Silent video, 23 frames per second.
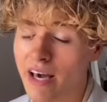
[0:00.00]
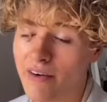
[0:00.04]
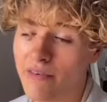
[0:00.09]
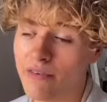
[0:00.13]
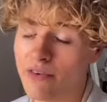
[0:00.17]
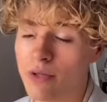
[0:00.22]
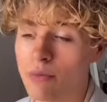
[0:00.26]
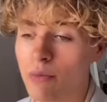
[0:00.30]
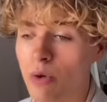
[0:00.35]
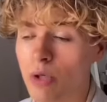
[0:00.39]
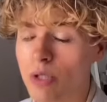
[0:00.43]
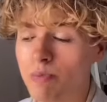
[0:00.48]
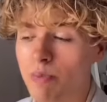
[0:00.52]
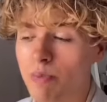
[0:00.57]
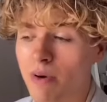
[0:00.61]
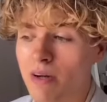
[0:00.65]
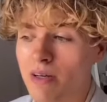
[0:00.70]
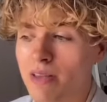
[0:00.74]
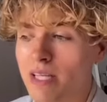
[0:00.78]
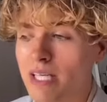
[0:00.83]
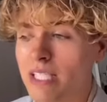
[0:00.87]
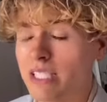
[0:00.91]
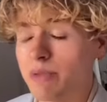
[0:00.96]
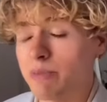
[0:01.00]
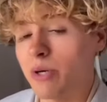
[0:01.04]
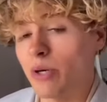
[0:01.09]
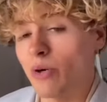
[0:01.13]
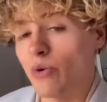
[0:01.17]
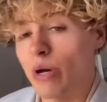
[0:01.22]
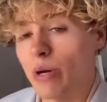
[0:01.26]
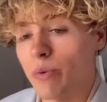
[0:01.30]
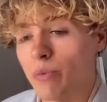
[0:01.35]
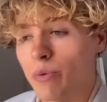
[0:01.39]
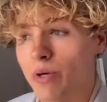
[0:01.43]
And for the most part, things have
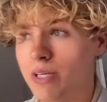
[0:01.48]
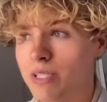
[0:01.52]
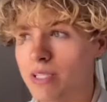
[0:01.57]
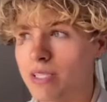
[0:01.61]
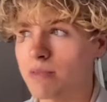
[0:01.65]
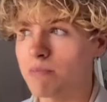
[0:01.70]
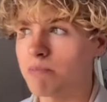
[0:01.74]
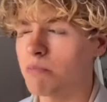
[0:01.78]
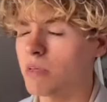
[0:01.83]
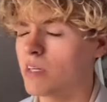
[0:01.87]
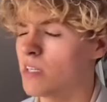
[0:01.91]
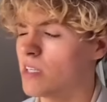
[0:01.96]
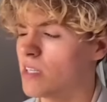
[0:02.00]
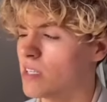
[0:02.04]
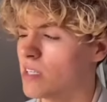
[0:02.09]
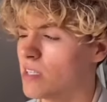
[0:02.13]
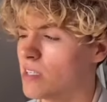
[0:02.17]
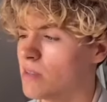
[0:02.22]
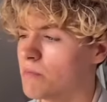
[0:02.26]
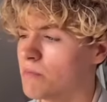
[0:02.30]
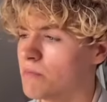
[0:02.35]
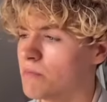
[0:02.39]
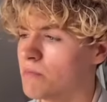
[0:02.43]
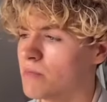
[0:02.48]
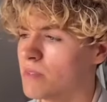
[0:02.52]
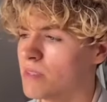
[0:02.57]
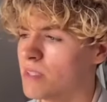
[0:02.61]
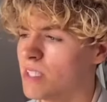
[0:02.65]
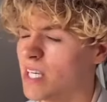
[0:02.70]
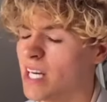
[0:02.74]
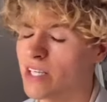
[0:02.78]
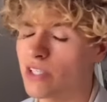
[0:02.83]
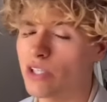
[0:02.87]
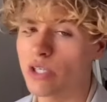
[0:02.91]
been great with us. But,
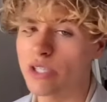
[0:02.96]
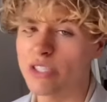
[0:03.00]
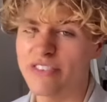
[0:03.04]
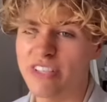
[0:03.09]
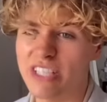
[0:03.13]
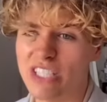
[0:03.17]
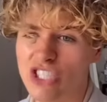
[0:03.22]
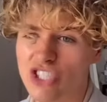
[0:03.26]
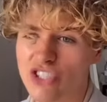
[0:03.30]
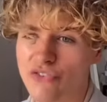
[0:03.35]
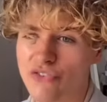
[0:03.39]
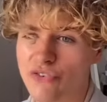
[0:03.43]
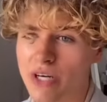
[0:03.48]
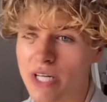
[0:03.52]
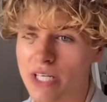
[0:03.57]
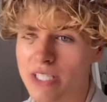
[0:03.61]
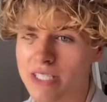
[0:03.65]
yeah, I don't know, I just feel like she doesn't really